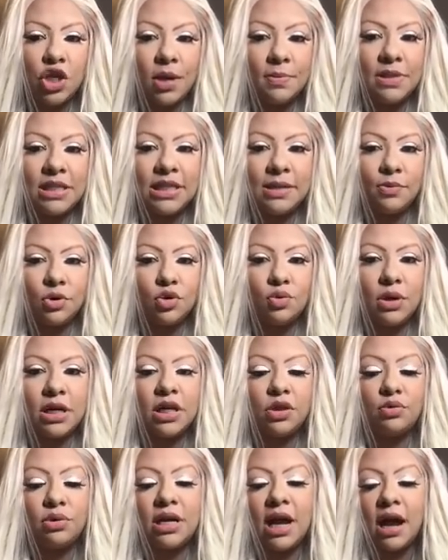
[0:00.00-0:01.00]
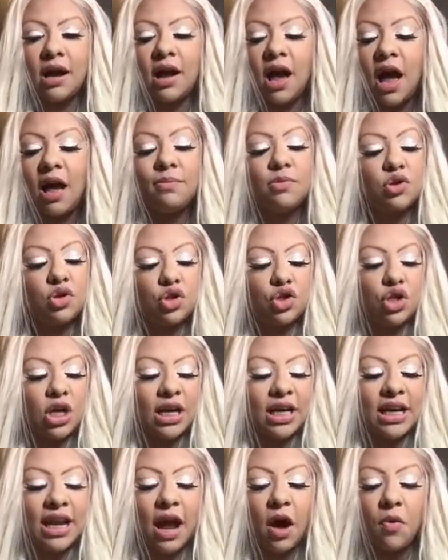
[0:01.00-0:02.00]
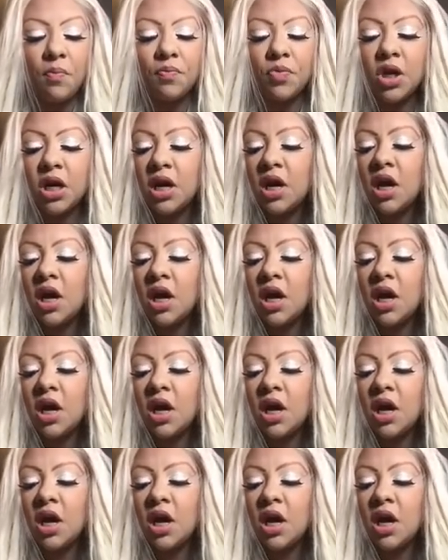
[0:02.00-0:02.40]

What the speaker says: jamiezebra23.com. You should check it out.